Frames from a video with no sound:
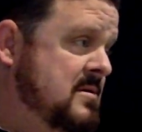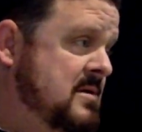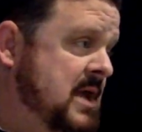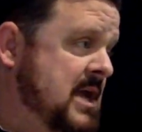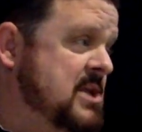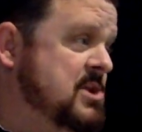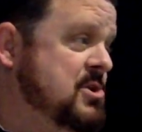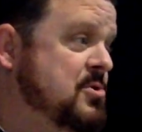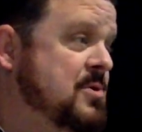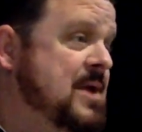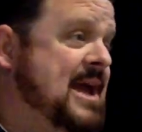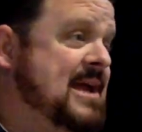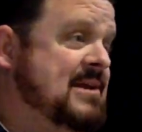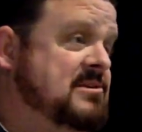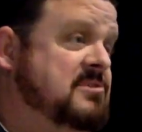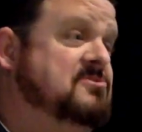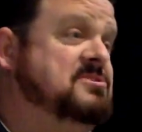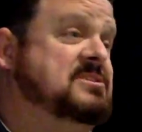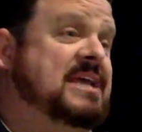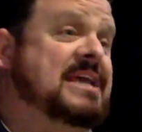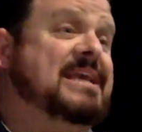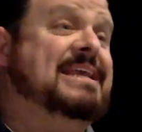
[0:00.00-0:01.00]
And you had
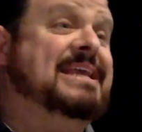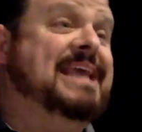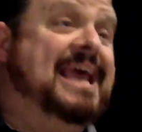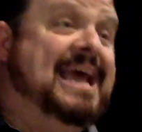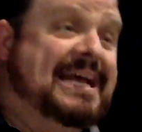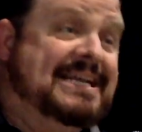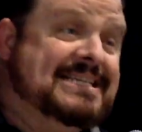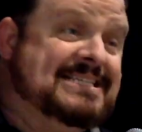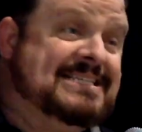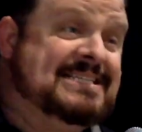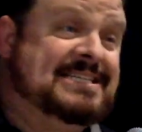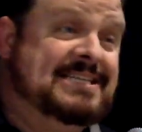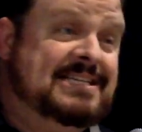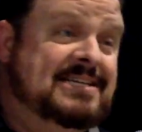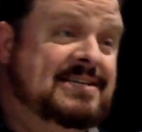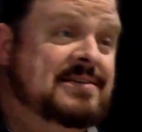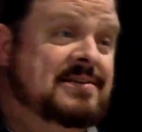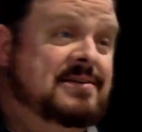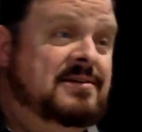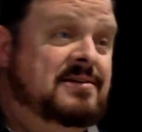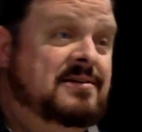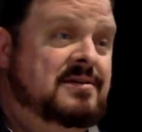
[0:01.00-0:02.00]
to say
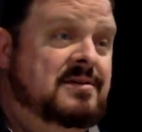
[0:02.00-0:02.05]
yes.